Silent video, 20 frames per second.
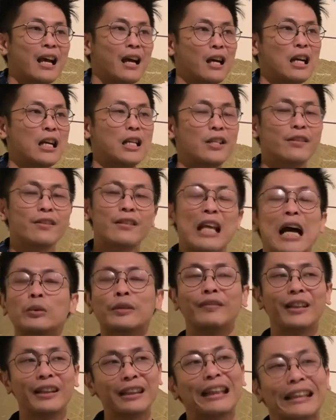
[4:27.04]
And we're
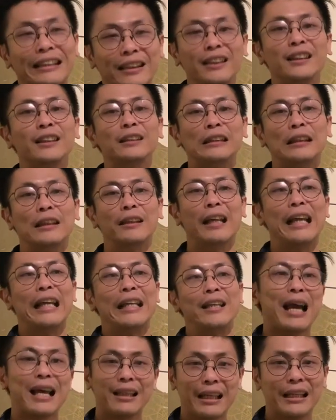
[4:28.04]
very lucky
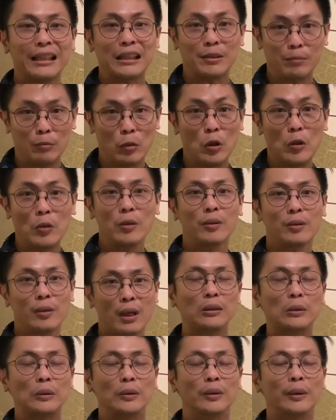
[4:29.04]
that Alex
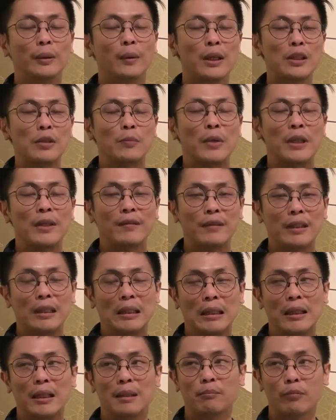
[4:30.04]
Moore, who was one of
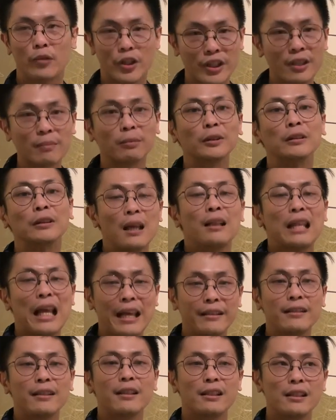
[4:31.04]
the principal
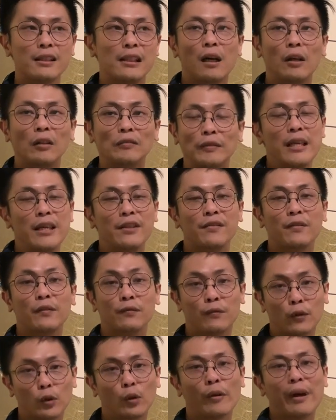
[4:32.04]
lenders of his
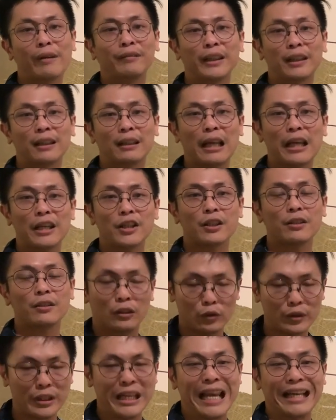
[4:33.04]
photographic collection
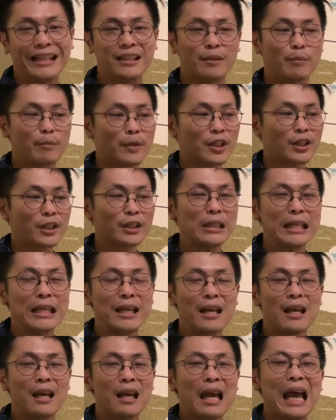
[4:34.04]
to the exhibition,
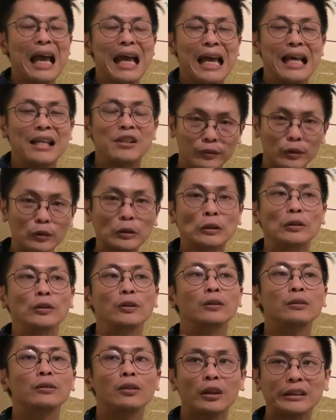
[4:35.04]
has
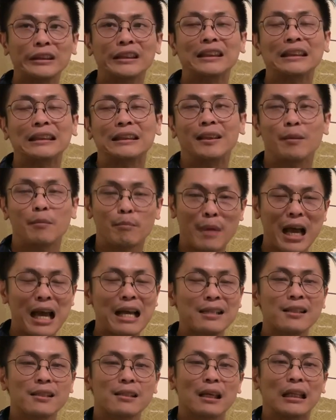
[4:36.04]
also not just
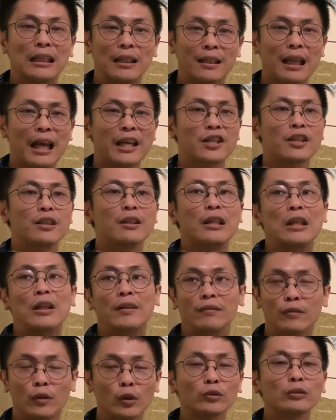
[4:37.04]
amassed a collection
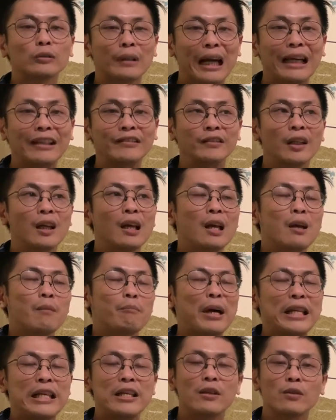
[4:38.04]
of photographs,
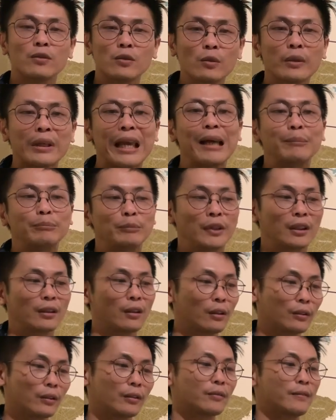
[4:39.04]
but he also kept a
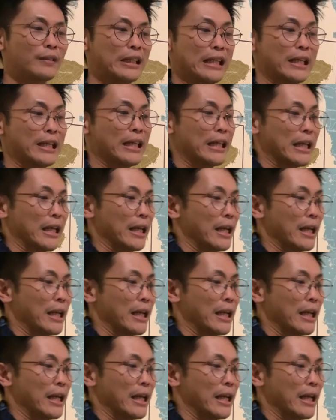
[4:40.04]
lot of the